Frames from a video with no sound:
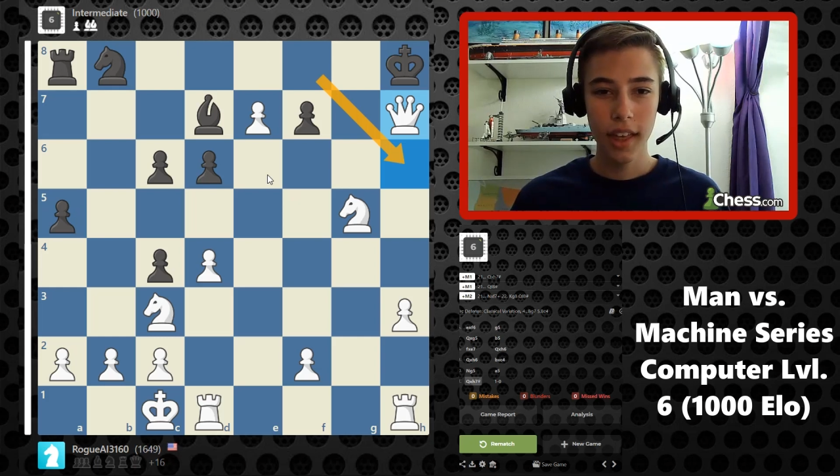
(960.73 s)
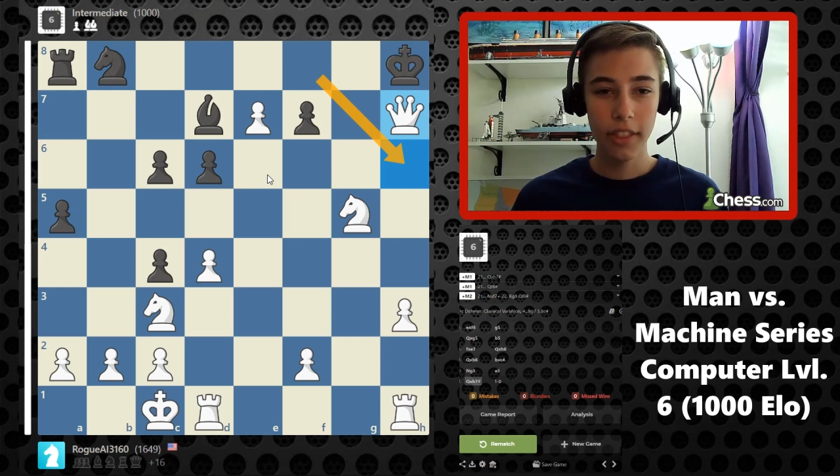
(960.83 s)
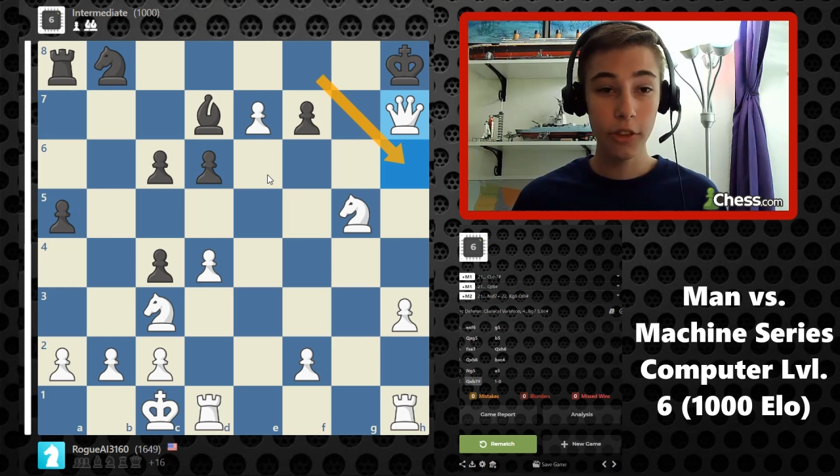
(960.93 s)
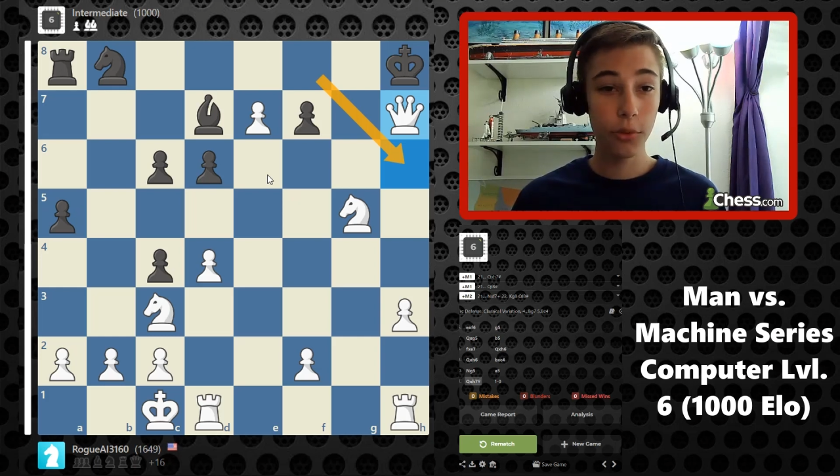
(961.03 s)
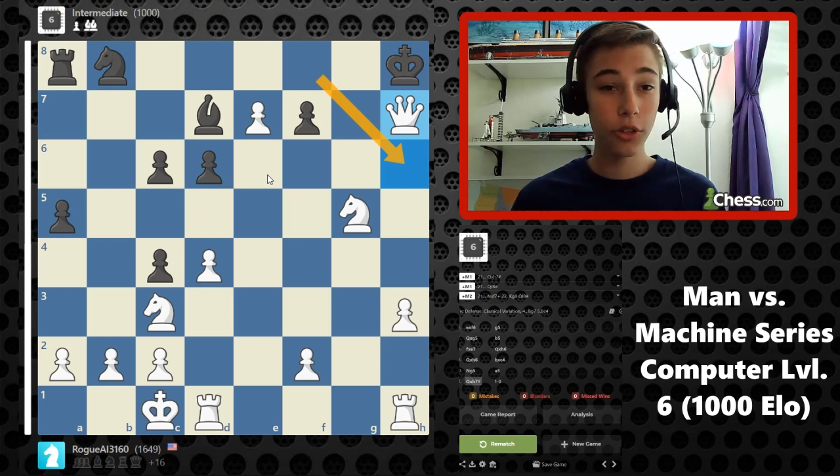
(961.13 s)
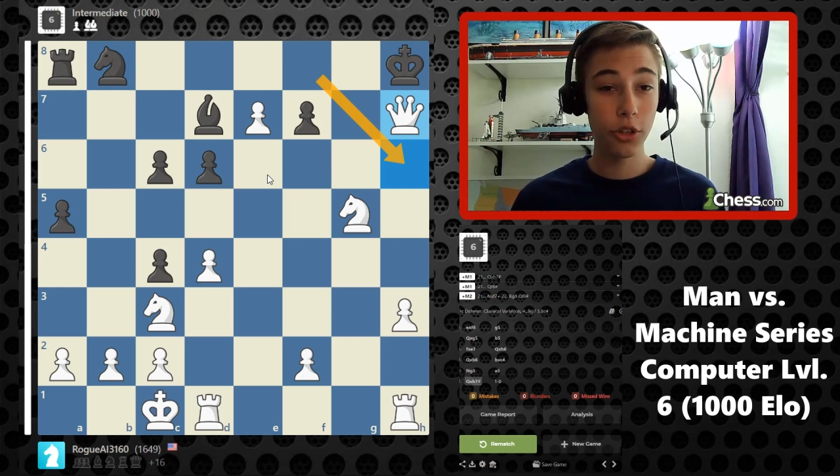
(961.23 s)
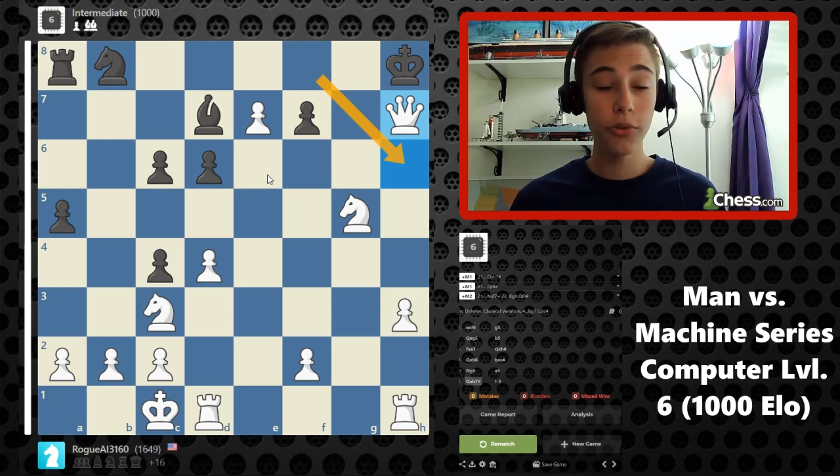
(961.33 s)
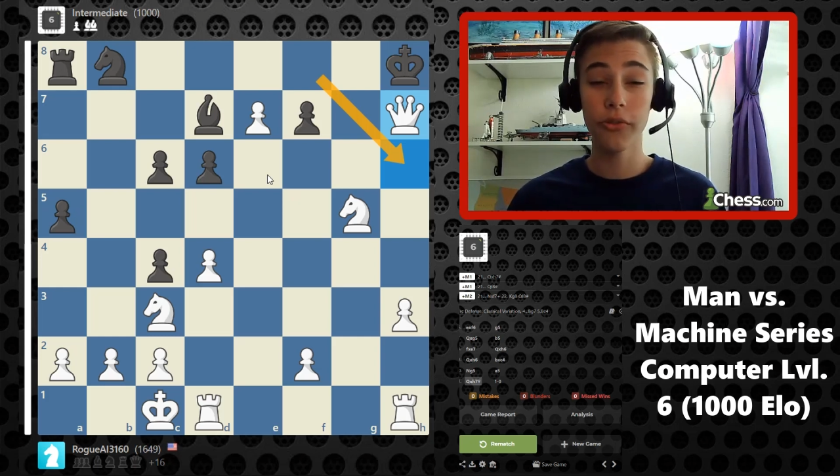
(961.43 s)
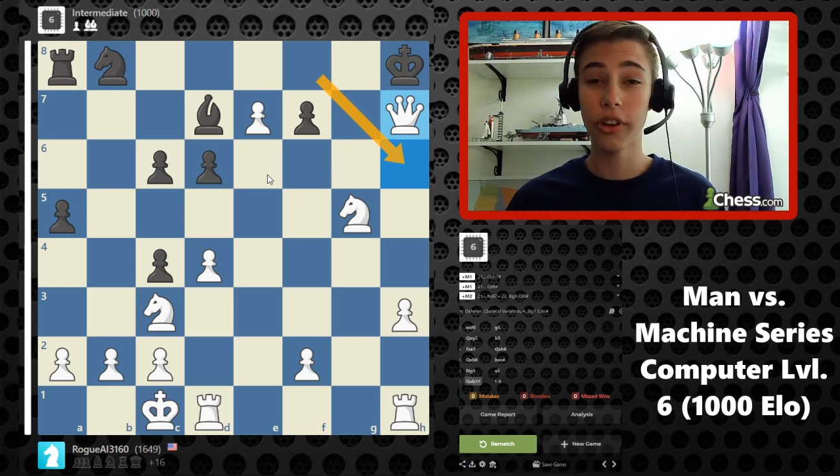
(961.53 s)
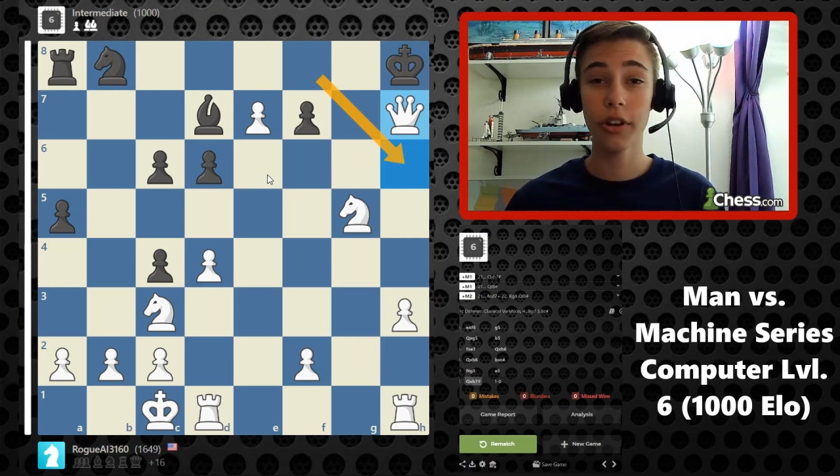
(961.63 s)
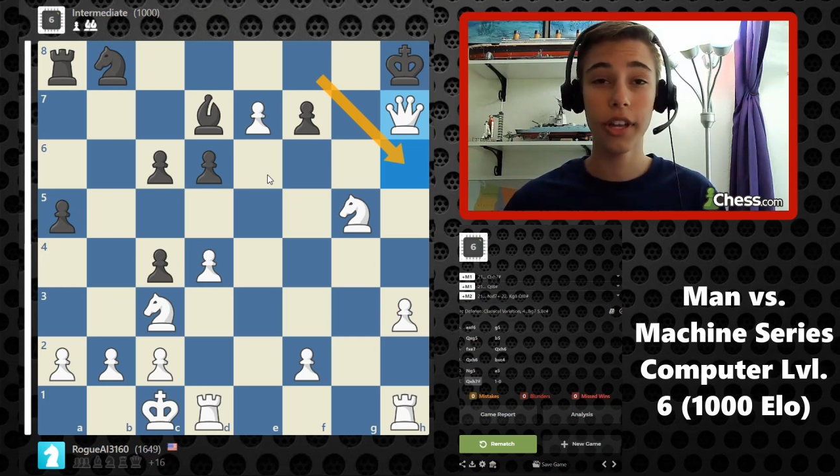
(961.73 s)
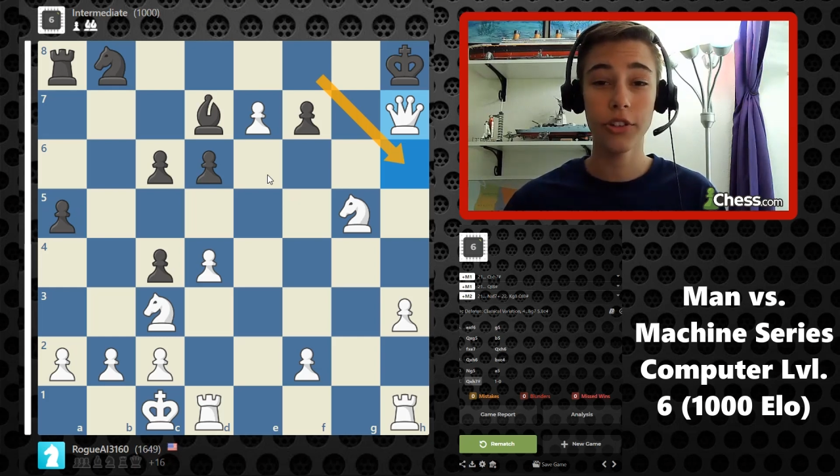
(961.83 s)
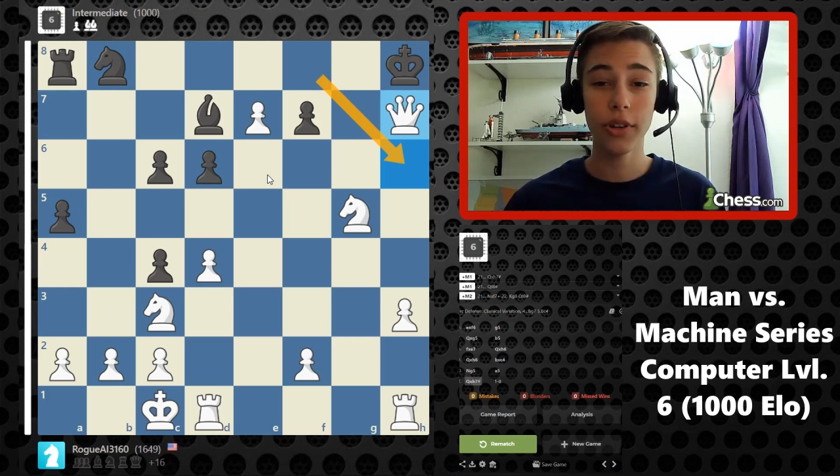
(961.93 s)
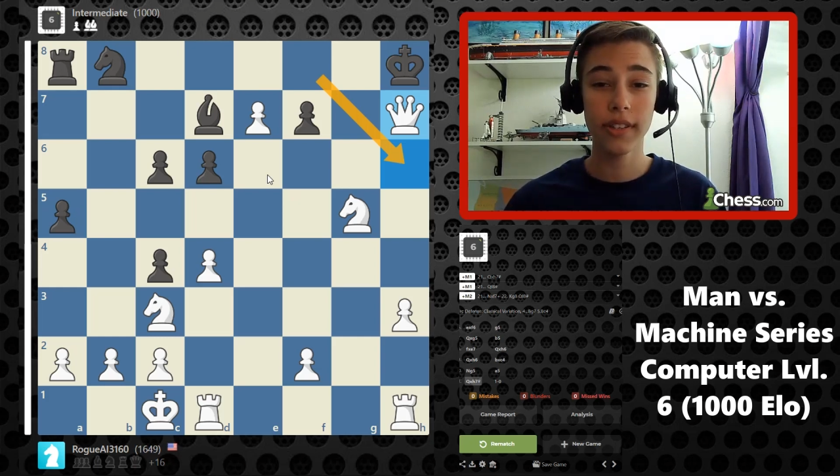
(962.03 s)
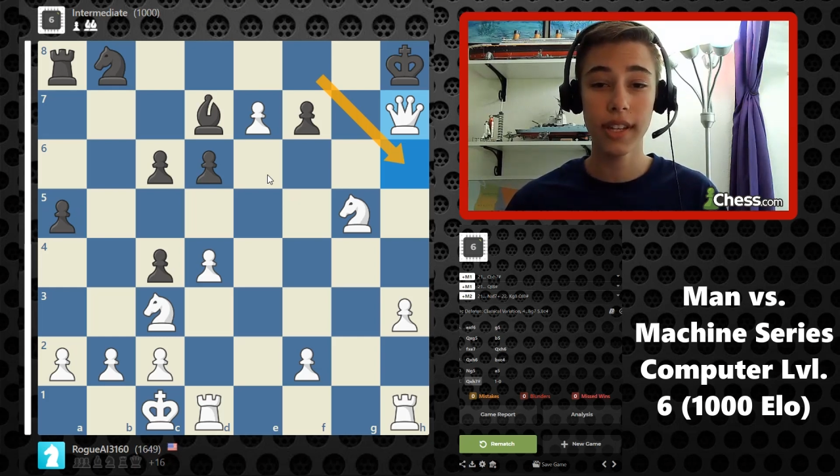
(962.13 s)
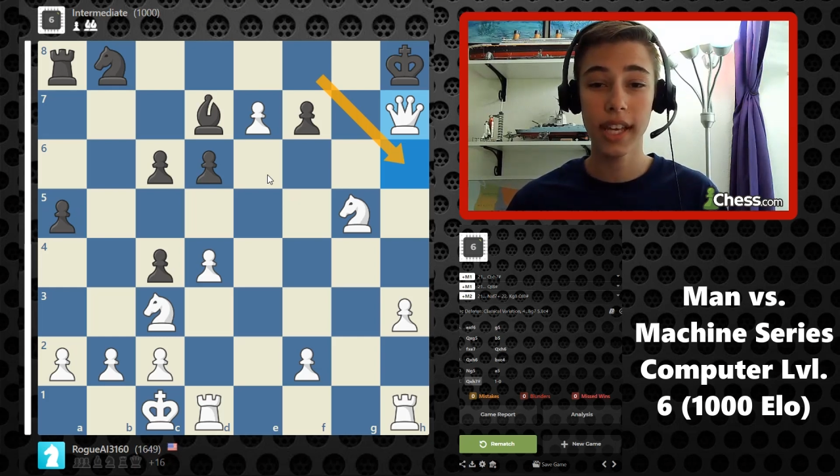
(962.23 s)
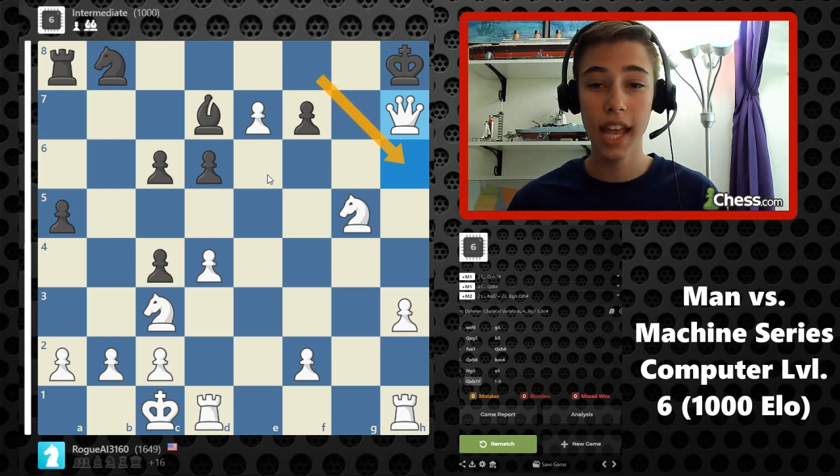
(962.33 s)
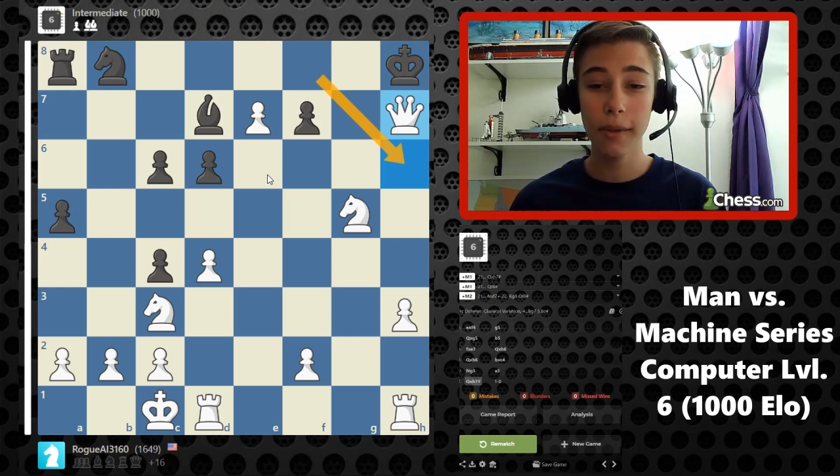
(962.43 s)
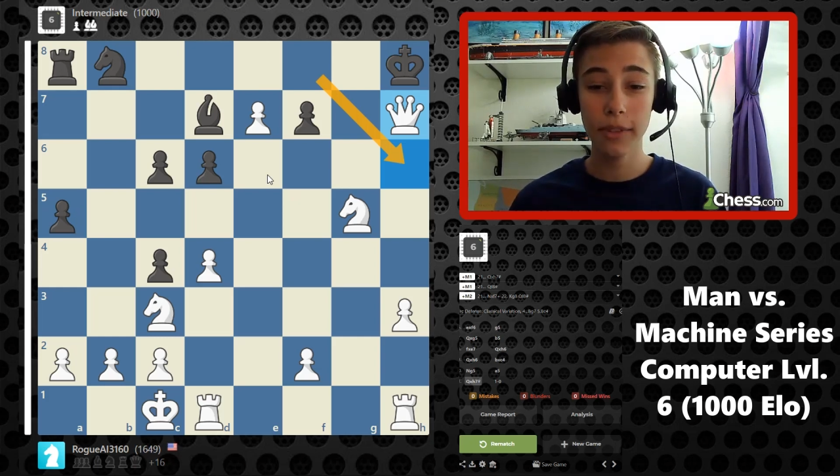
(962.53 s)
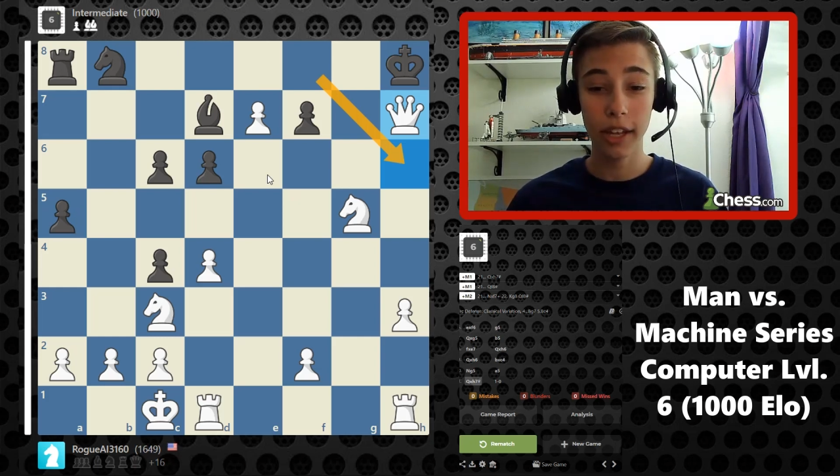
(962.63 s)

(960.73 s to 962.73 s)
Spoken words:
these were two very interesting games.